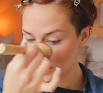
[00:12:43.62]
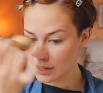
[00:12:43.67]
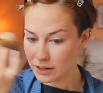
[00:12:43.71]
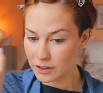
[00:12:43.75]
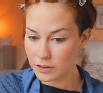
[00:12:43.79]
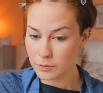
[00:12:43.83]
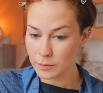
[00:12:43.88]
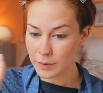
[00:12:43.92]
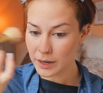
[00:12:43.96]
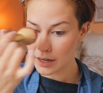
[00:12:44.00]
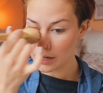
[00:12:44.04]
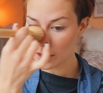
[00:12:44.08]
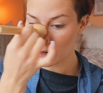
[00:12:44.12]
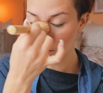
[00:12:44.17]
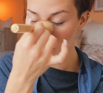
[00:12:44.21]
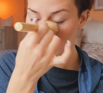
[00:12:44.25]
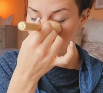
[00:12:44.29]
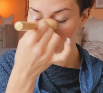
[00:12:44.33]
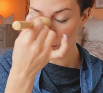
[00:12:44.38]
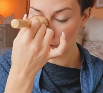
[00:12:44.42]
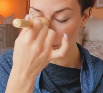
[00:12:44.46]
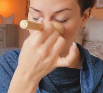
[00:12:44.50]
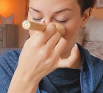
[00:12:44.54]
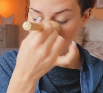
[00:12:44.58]
of my
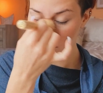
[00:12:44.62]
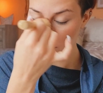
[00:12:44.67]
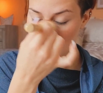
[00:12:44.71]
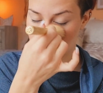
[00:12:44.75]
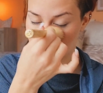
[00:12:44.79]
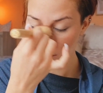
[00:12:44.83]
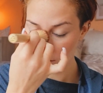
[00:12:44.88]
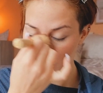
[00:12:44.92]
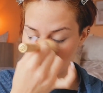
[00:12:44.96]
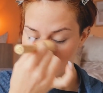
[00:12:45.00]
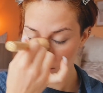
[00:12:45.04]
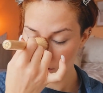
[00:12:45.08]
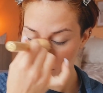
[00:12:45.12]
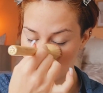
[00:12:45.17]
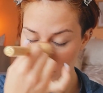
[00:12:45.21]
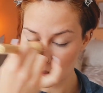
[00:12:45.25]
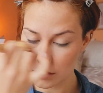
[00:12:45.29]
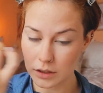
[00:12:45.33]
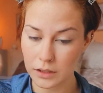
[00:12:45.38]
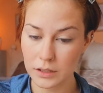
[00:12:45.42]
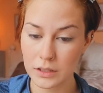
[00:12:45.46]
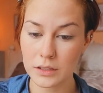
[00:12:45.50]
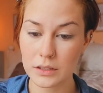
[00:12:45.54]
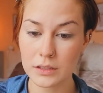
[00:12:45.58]
nose.
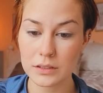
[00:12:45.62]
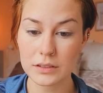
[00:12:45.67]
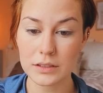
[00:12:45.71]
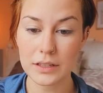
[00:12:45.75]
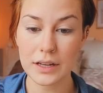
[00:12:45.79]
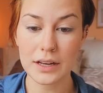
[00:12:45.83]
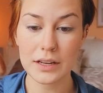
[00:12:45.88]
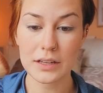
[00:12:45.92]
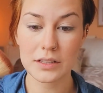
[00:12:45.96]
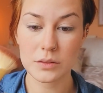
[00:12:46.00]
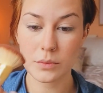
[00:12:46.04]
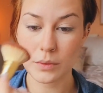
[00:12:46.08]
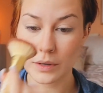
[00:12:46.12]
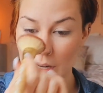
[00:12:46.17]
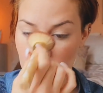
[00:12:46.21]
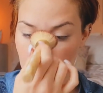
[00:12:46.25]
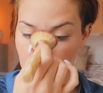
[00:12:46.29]
That is where I will